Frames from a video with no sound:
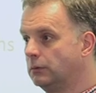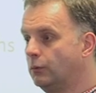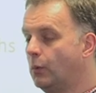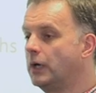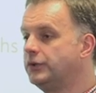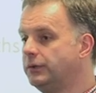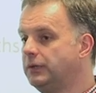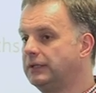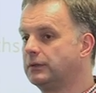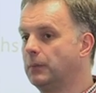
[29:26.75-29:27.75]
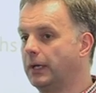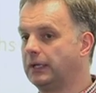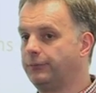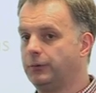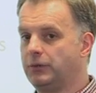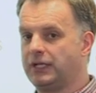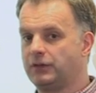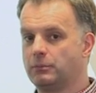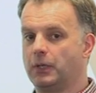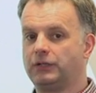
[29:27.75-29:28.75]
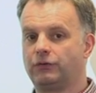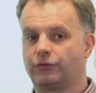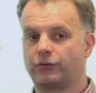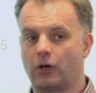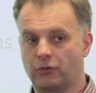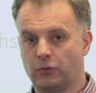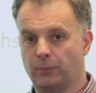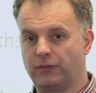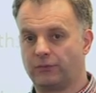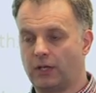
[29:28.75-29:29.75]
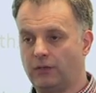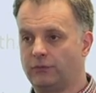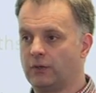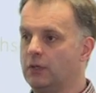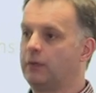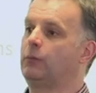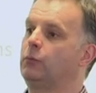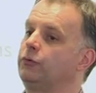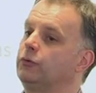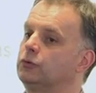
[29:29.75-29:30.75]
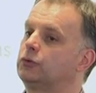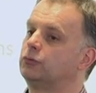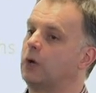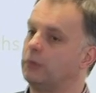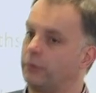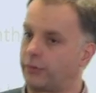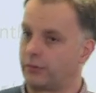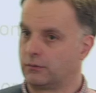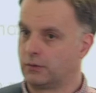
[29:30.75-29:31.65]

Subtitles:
Why do you need the money? If you need the money to start your business, then what's your growth